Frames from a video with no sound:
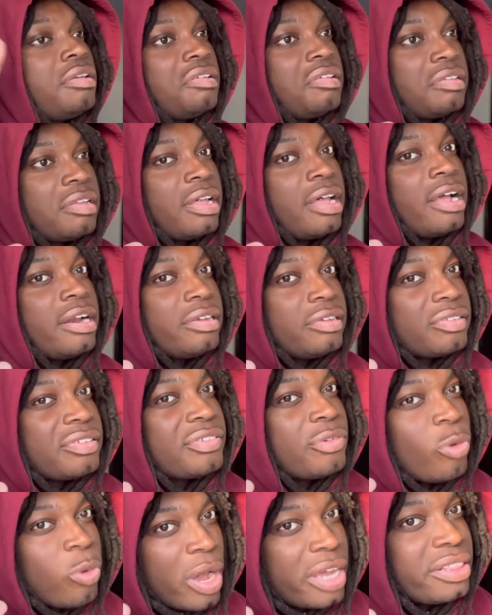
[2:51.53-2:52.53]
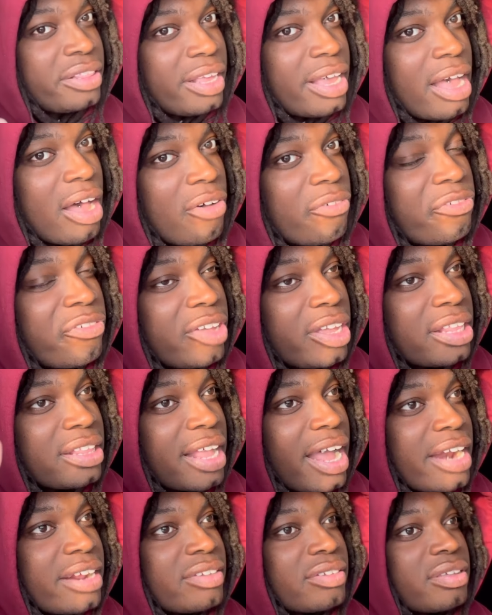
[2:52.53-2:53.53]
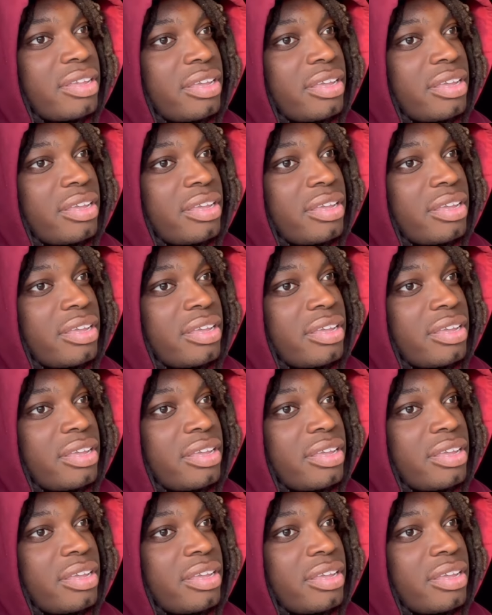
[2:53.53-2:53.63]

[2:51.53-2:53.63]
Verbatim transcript: that is quite the outfit. That is